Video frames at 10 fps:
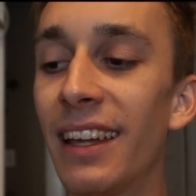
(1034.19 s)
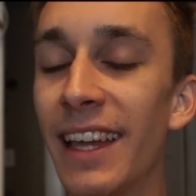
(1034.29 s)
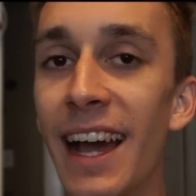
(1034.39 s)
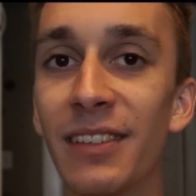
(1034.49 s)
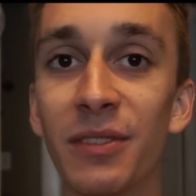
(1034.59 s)

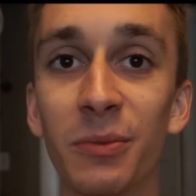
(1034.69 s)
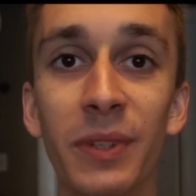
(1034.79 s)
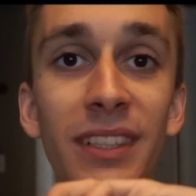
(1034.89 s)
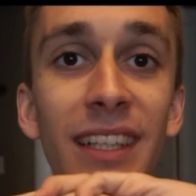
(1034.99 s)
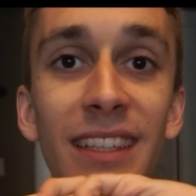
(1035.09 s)
just
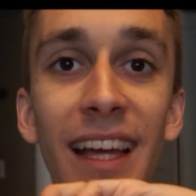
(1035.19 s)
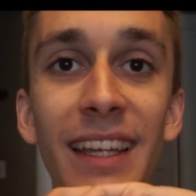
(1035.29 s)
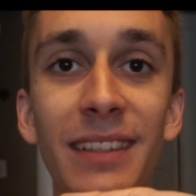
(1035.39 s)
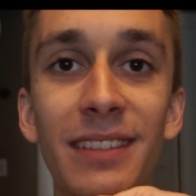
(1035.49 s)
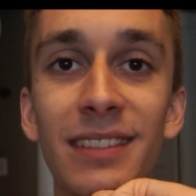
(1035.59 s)
really let
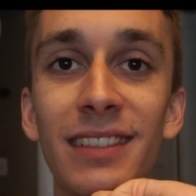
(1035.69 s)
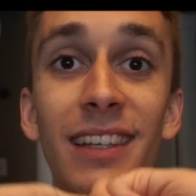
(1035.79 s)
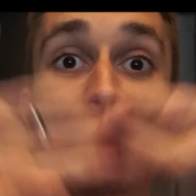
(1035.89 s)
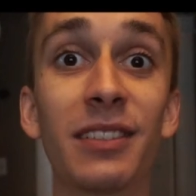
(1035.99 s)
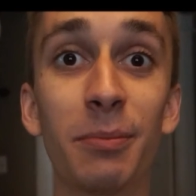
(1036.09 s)
it
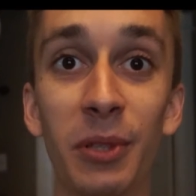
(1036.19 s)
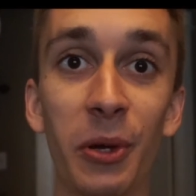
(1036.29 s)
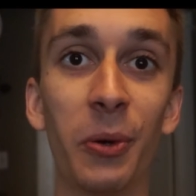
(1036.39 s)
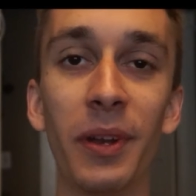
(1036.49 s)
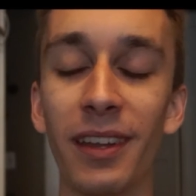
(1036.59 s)

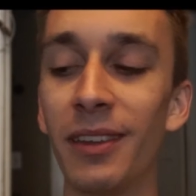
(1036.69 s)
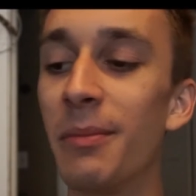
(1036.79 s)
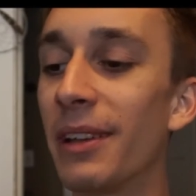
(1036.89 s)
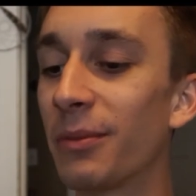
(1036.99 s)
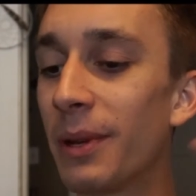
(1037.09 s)
explode in the
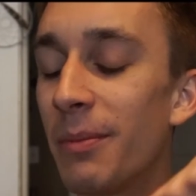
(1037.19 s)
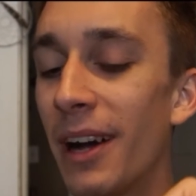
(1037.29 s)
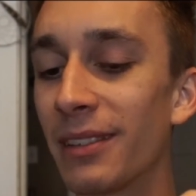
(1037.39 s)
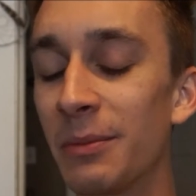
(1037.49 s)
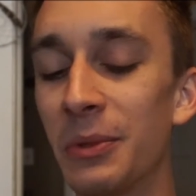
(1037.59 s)
best way
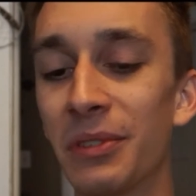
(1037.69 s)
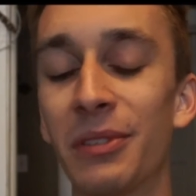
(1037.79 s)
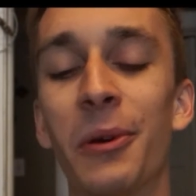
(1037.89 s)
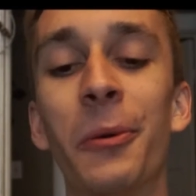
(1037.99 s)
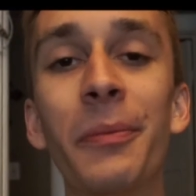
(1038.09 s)
possible.
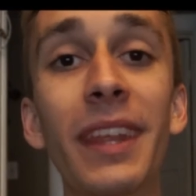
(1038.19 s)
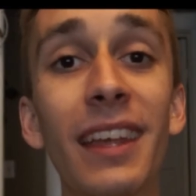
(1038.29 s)
So